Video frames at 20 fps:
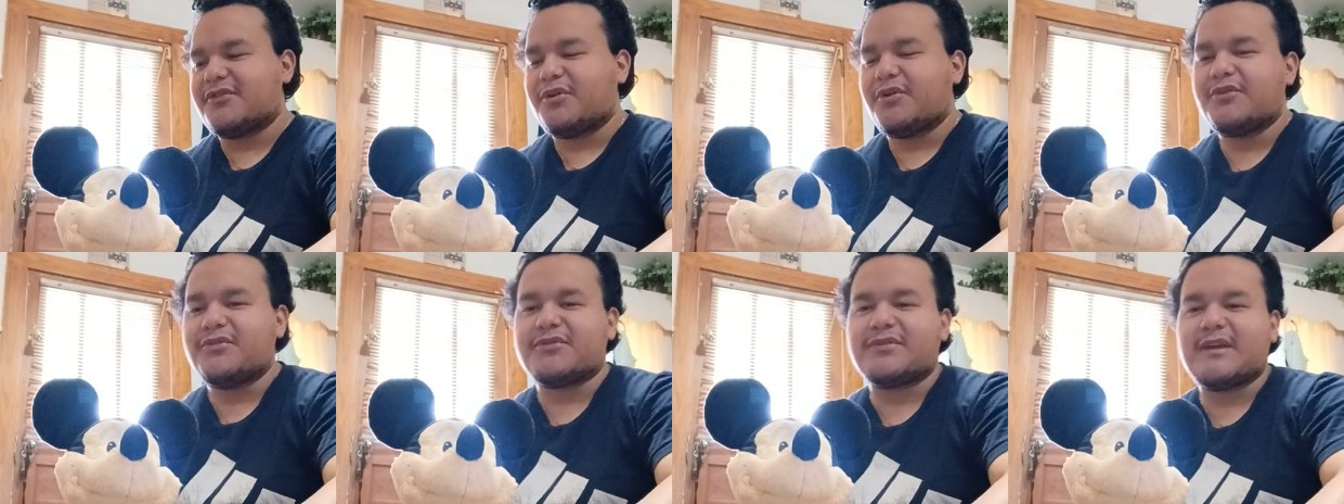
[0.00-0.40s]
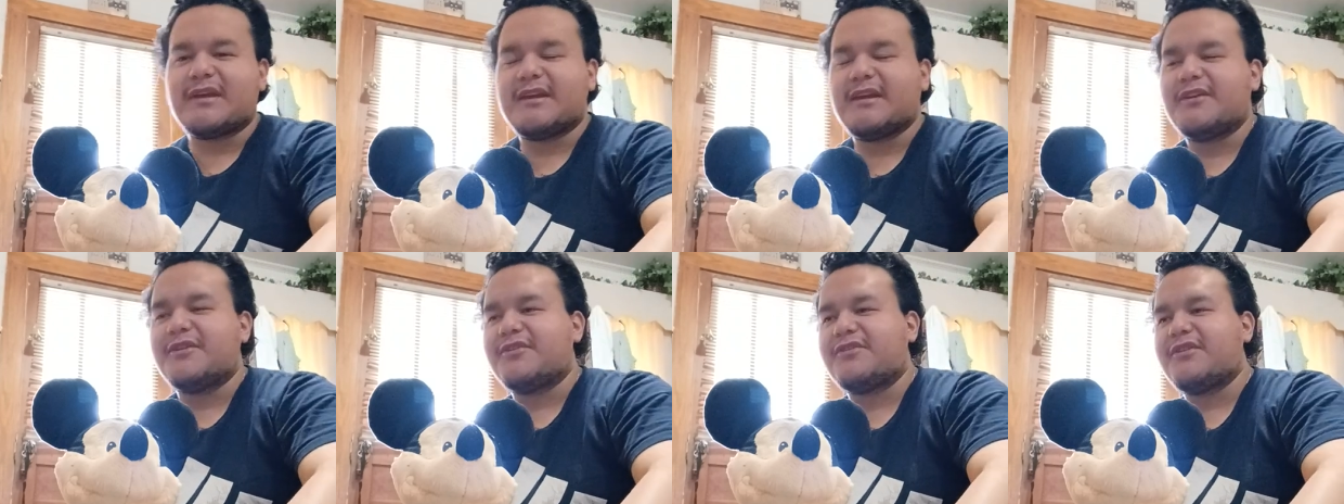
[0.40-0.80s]
always like
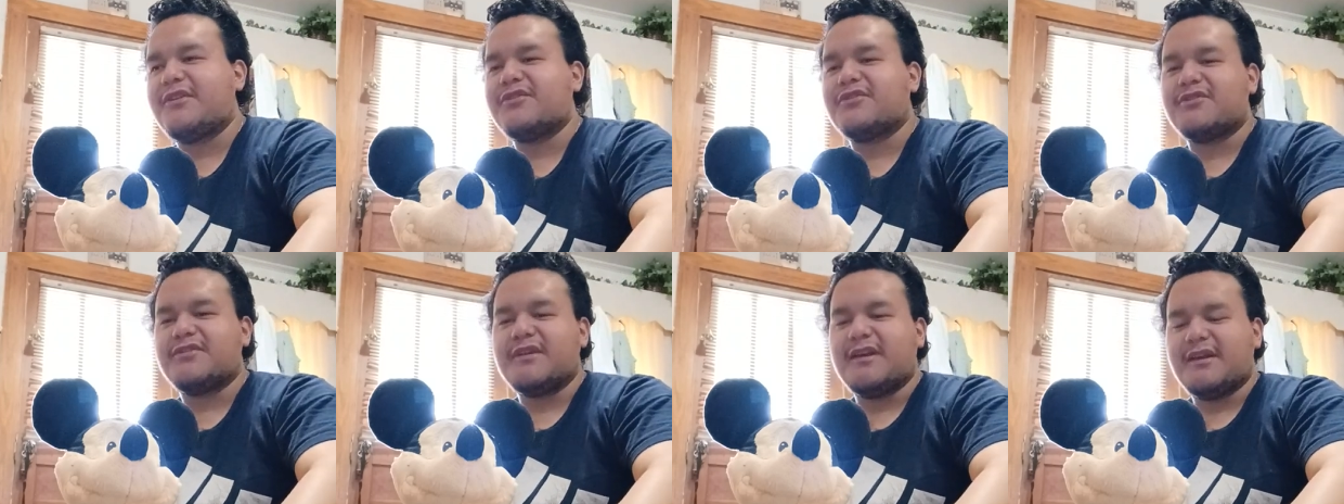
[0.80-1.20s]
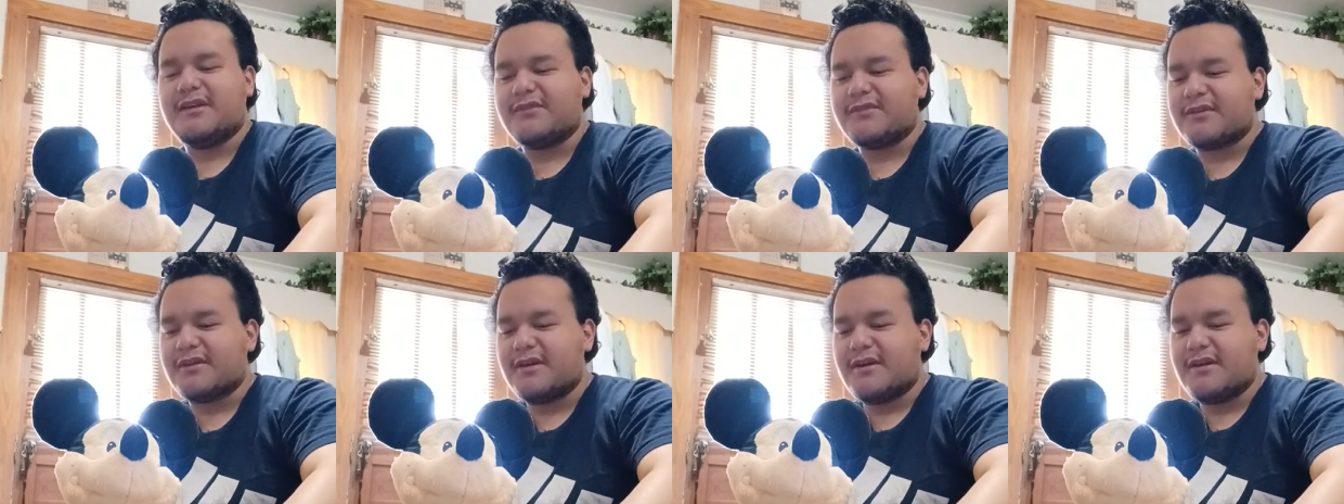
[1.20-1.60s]
either C's or
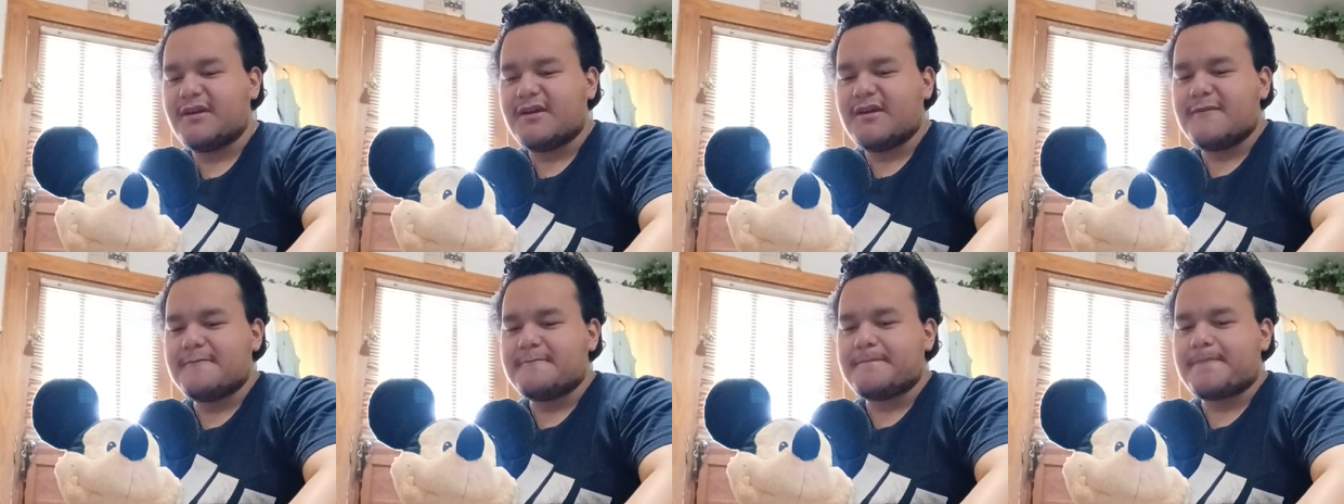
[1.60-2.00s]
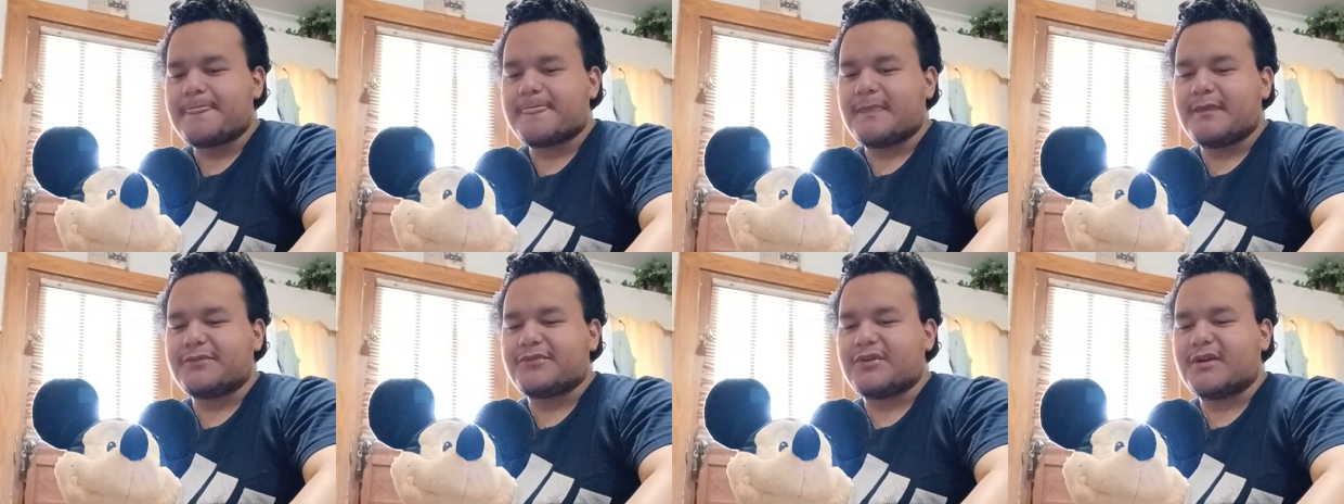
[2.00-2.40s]
D's.
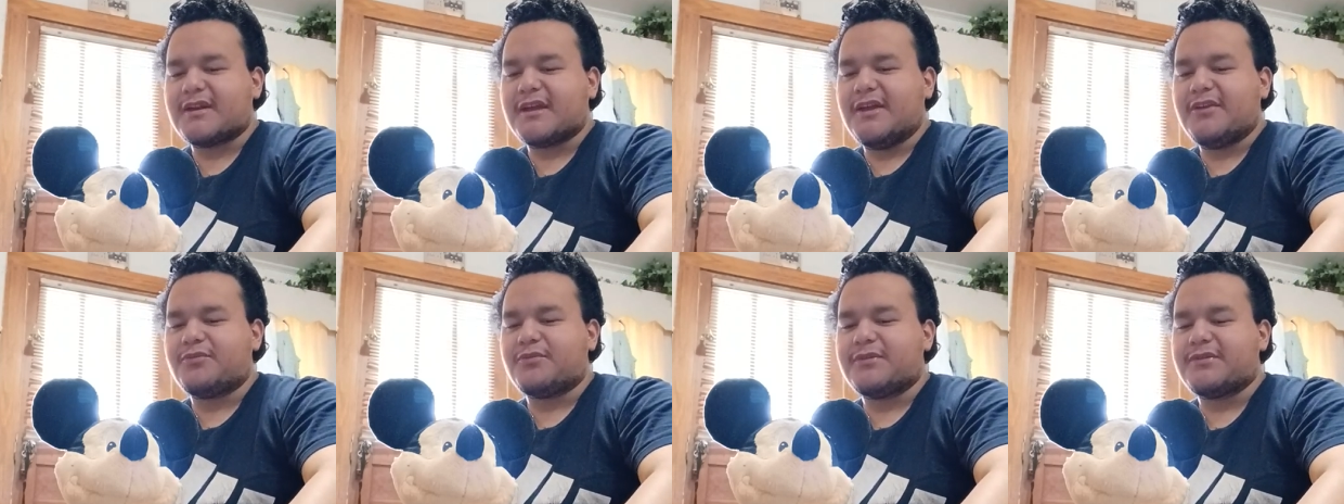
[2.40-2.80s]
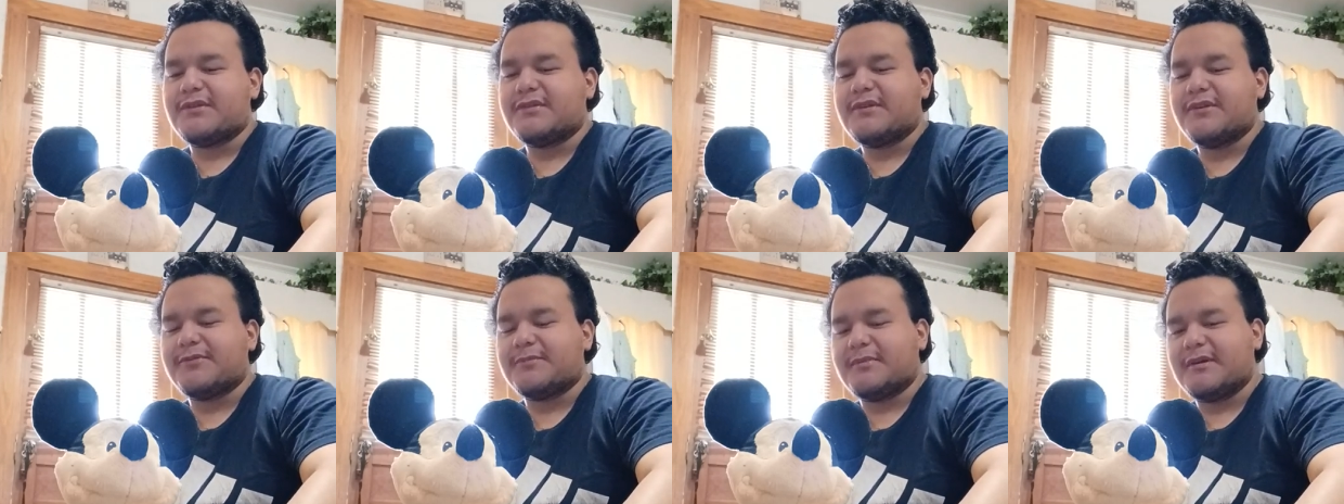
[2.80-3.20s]
So I guess with the
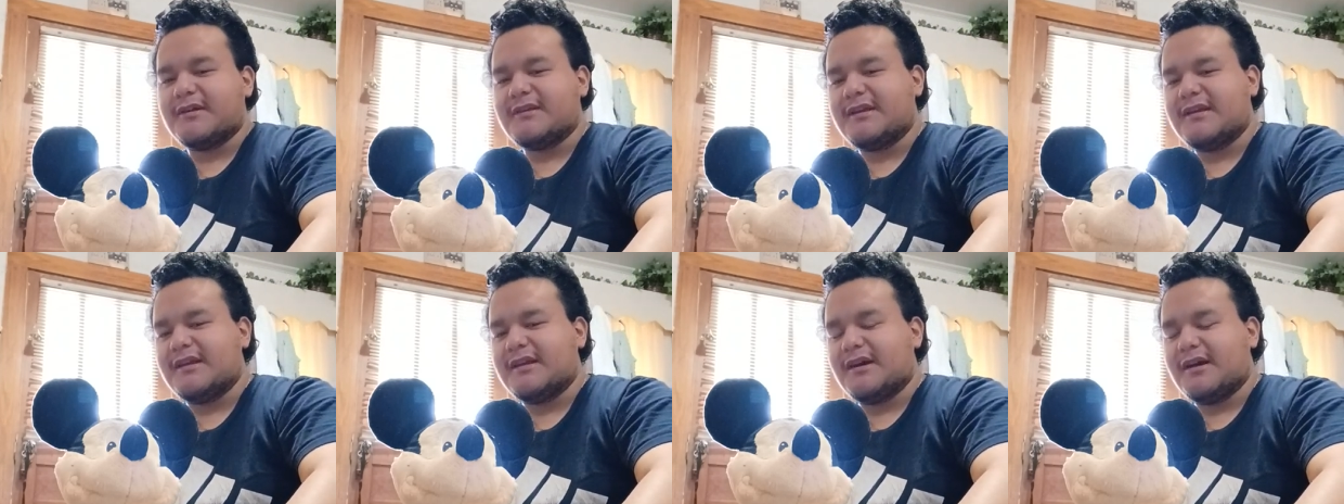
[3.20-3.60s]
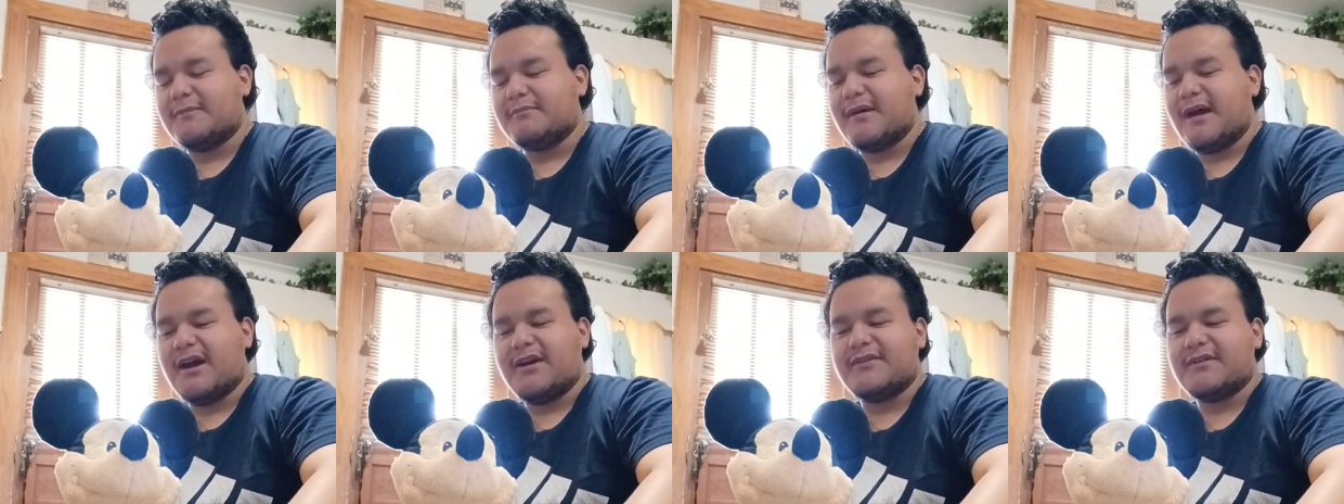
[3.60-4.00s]
display, the
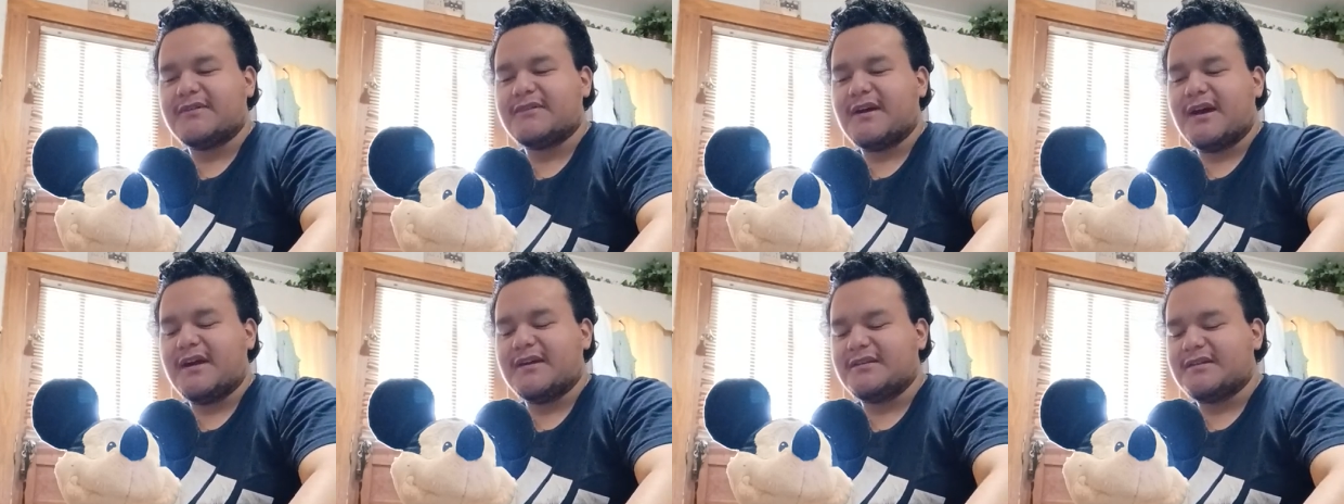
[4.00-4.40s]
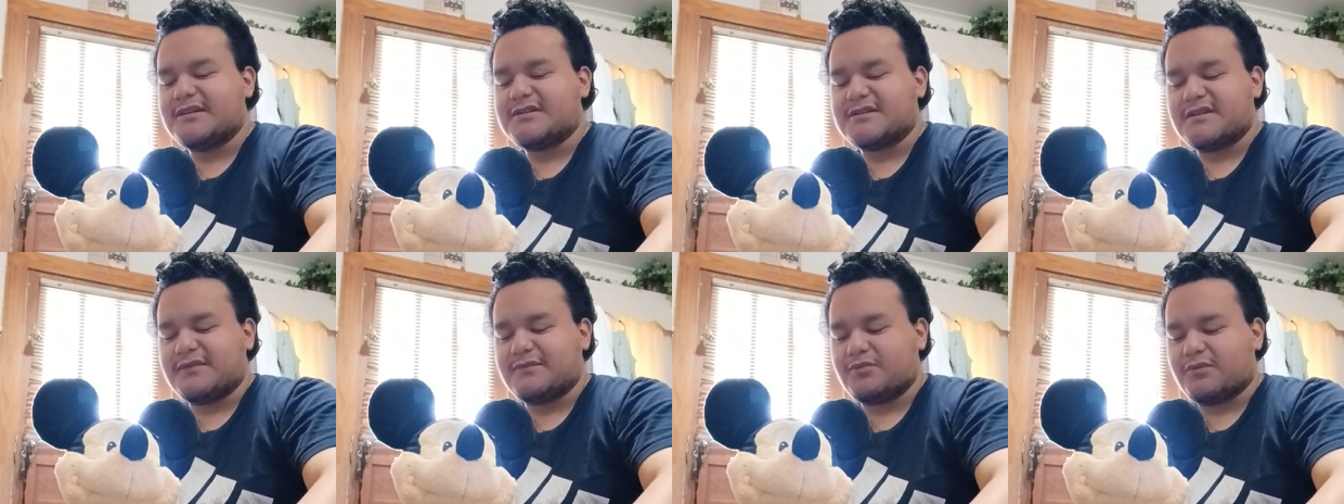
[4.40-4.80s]
batteries had died and they
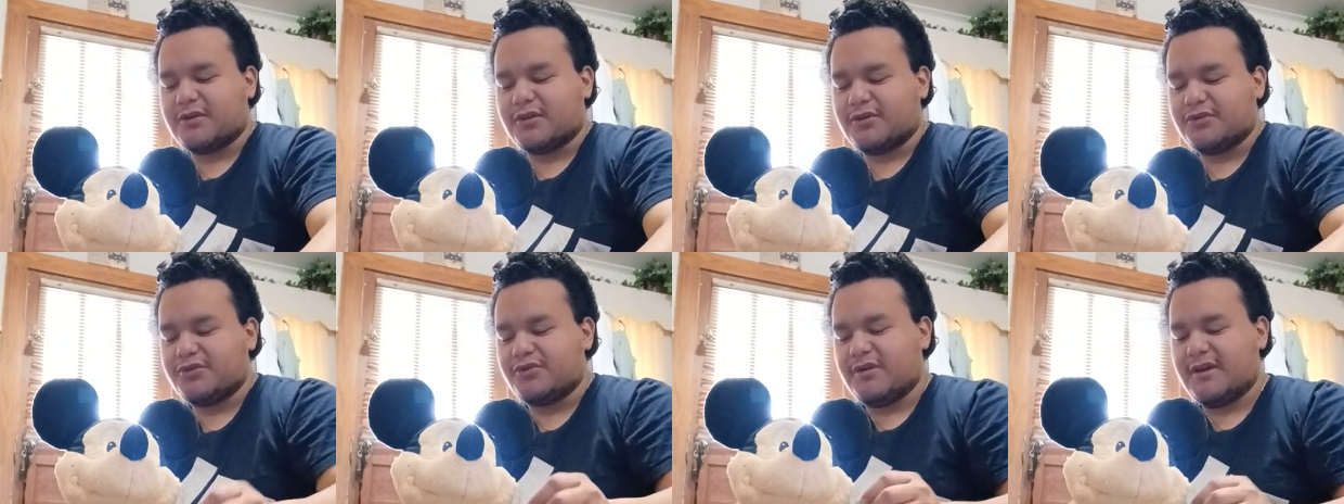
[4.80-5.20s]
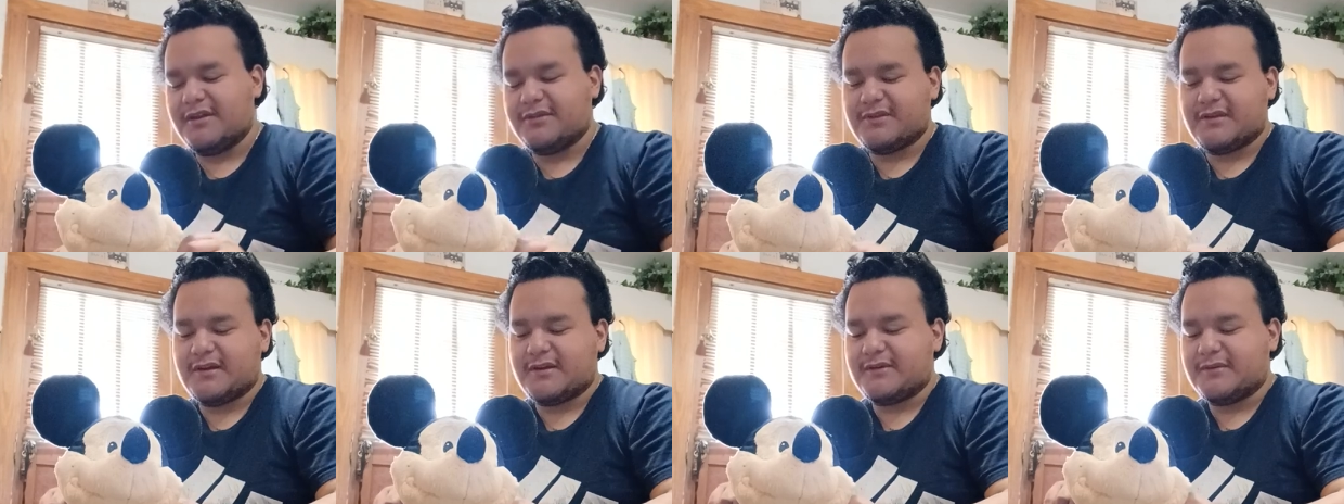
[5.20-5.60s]
just weren't going to do
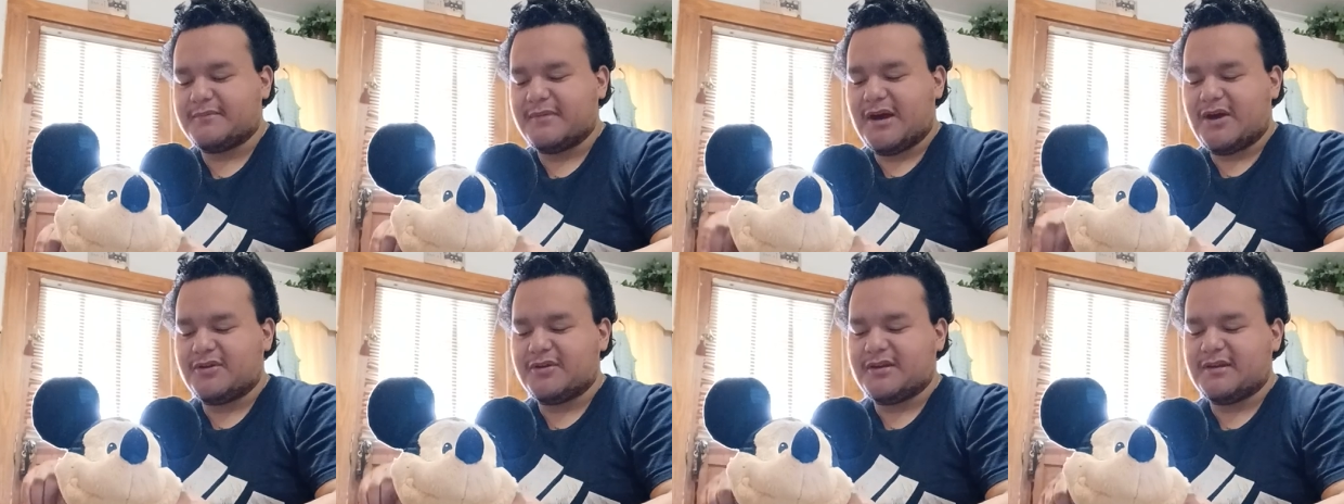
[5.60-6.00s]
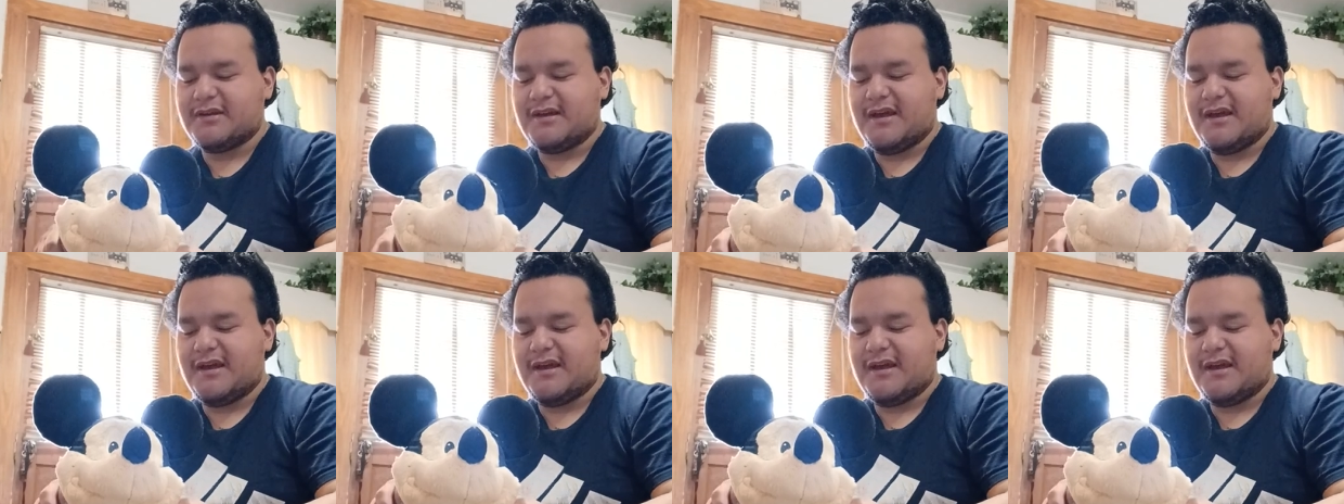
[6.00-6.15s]
anything about it.